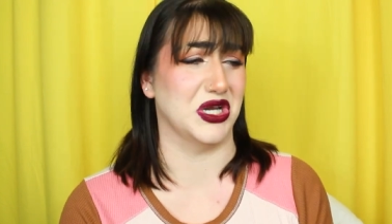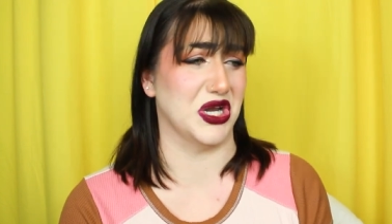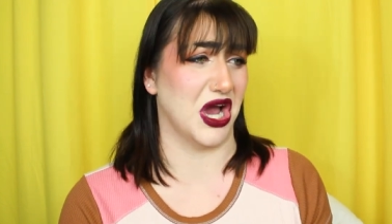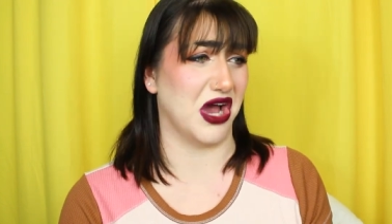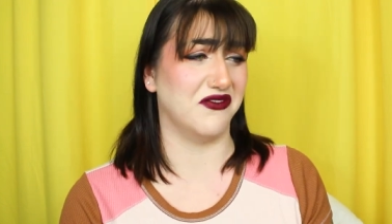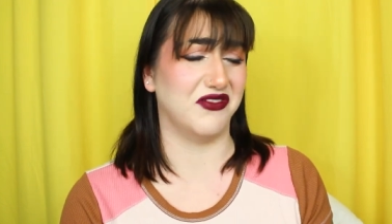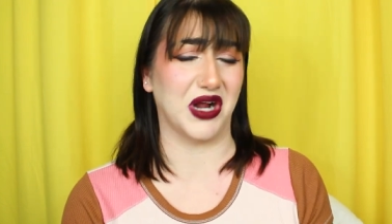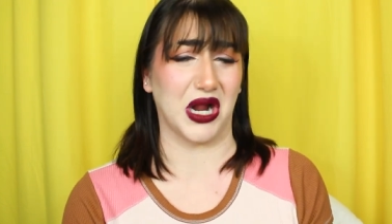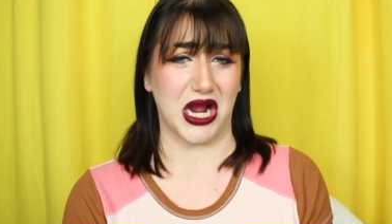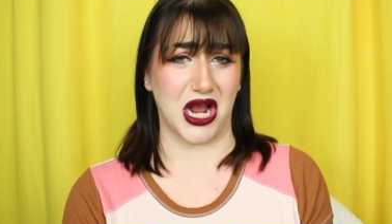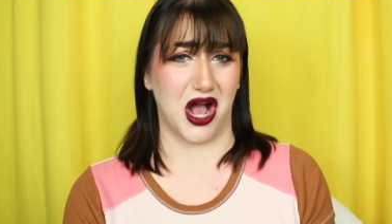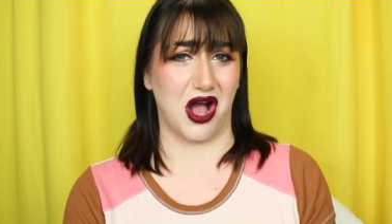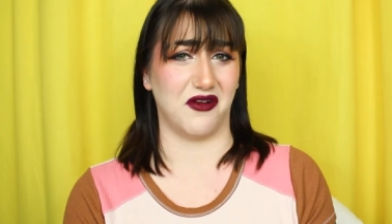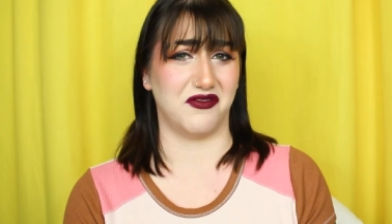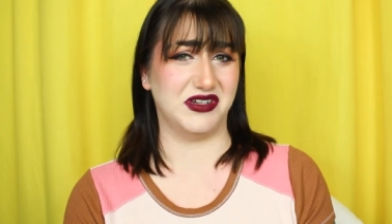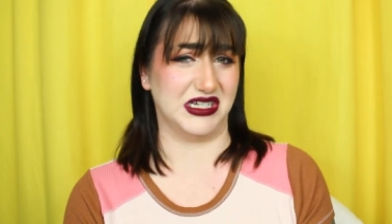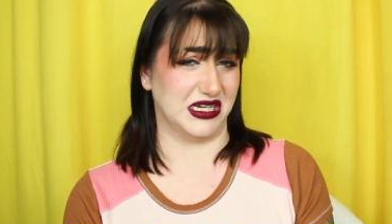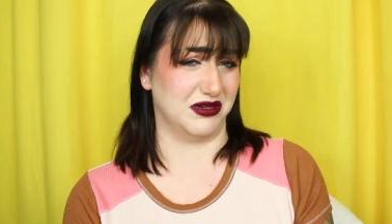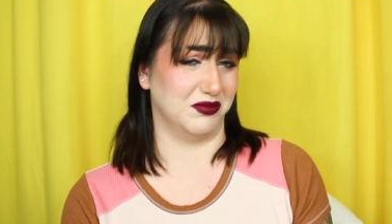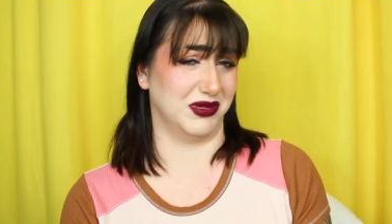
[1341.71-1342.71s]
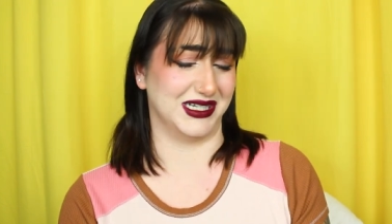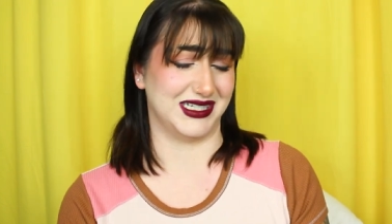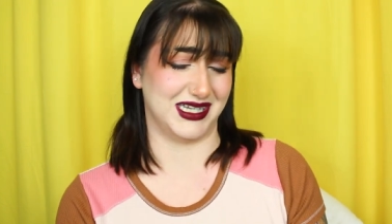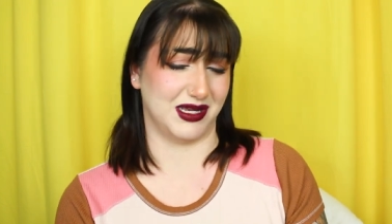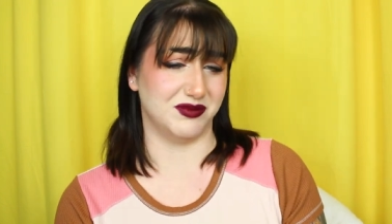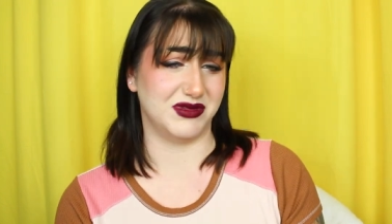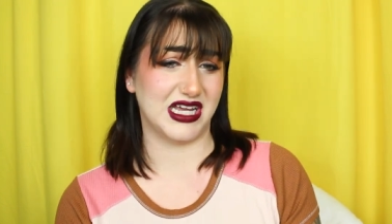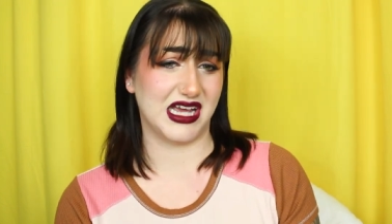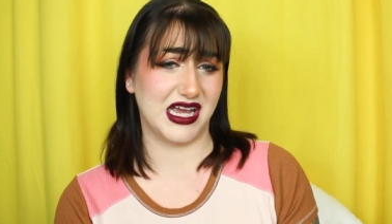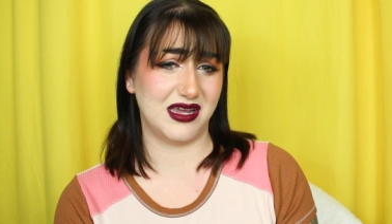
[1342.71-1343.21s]
not very often, but
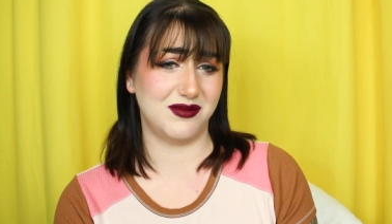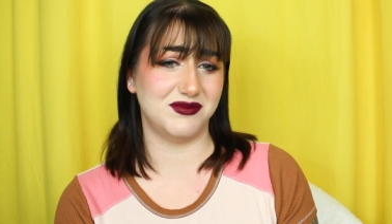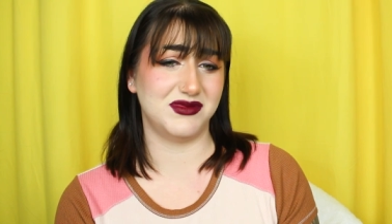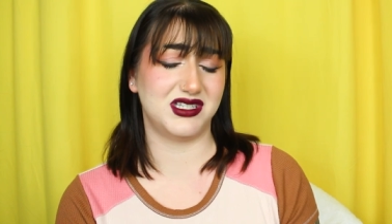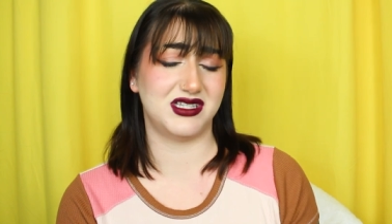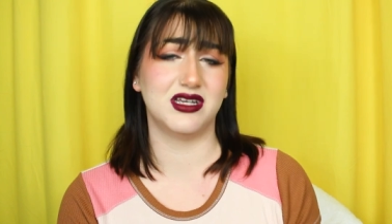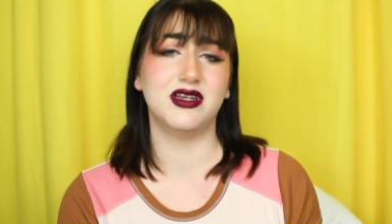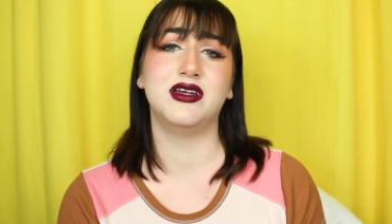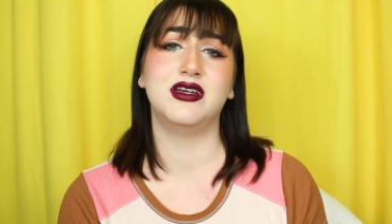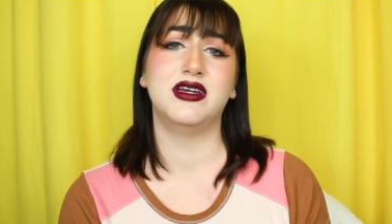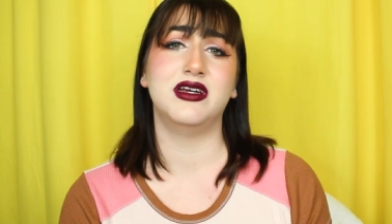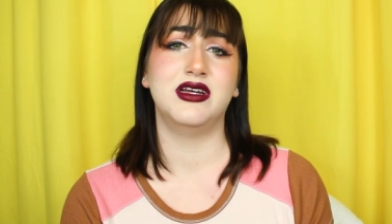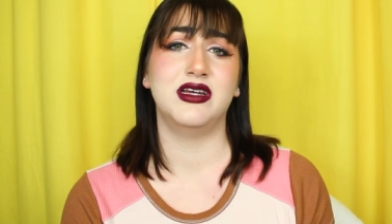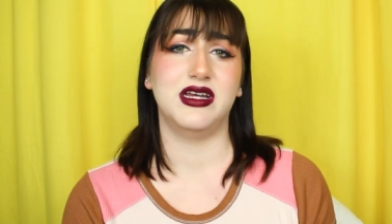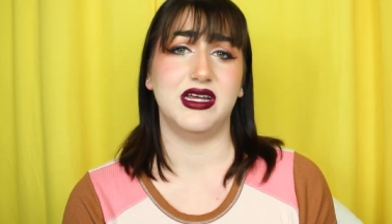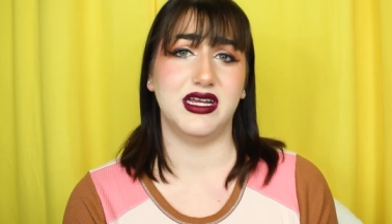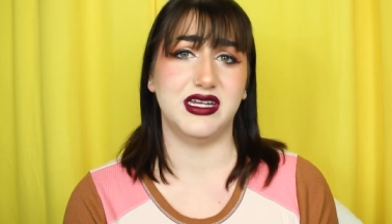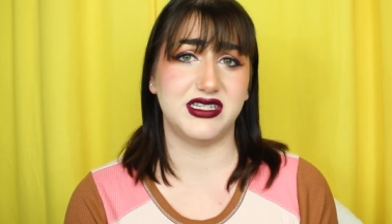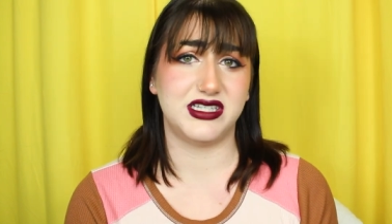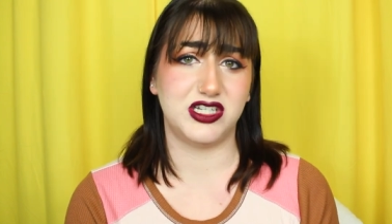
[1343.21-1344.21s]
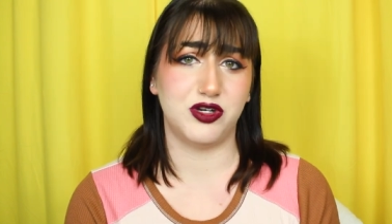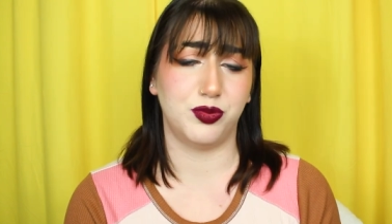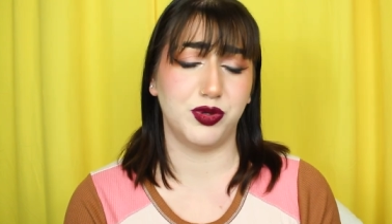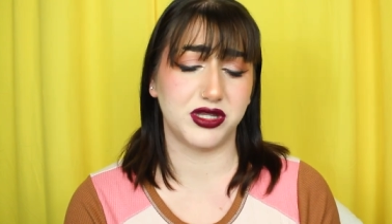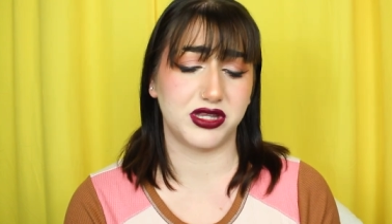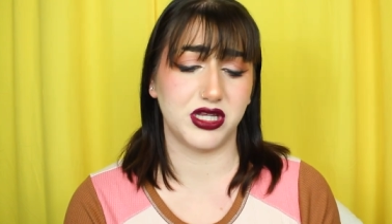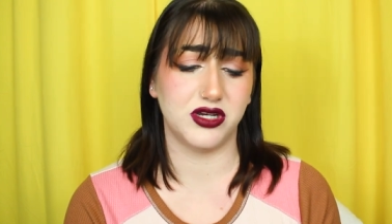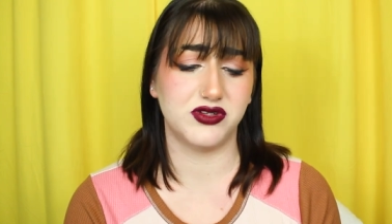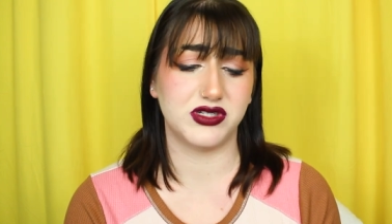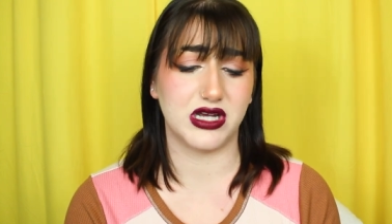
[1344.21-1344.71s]
sometimes, is to
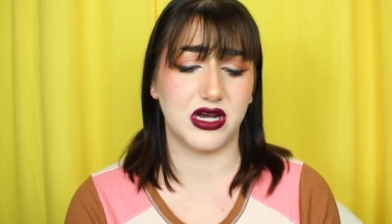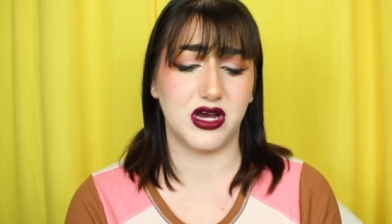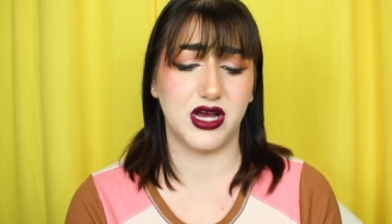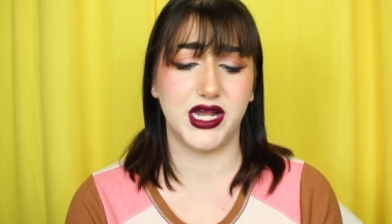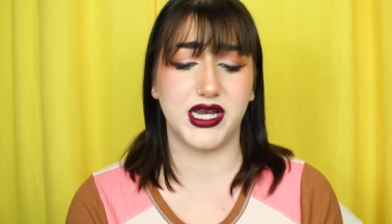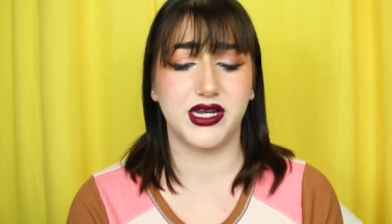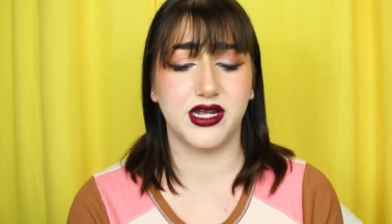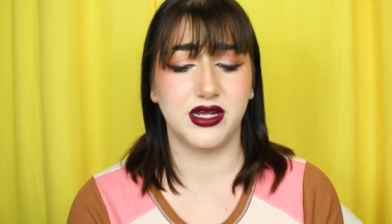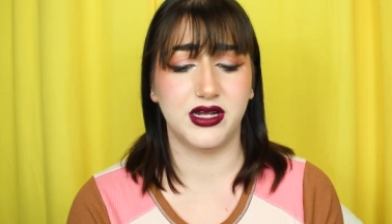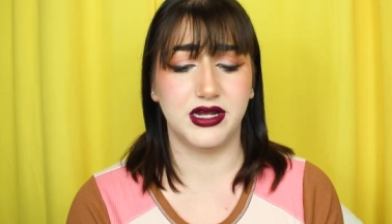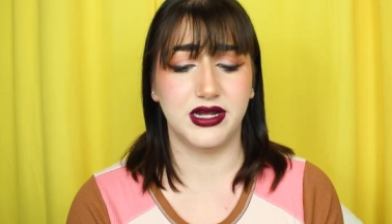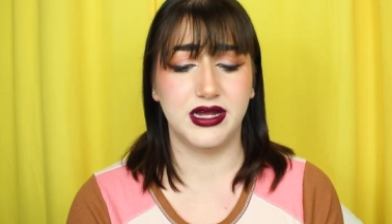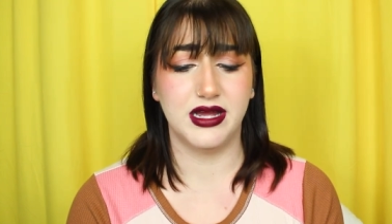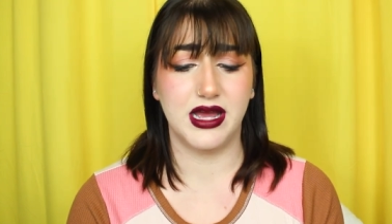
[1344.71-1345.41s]
put those on.